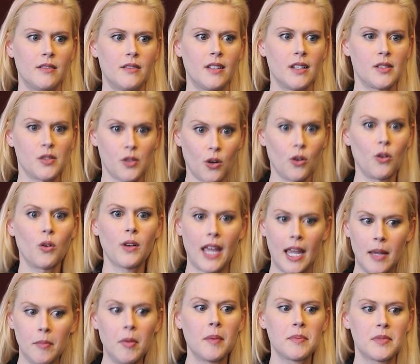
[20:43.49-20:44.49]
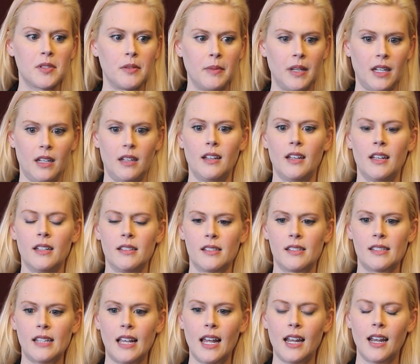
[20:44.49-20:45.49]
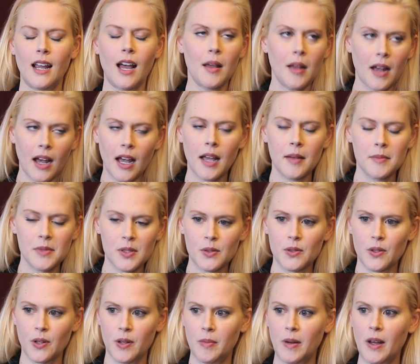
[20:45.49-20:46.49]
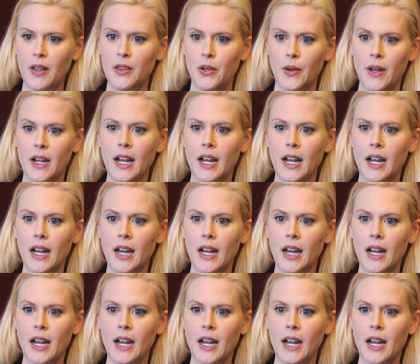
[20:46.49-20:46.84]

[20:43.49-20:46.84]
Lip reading: this girl came up to me and said, I'm so sorry to bother you.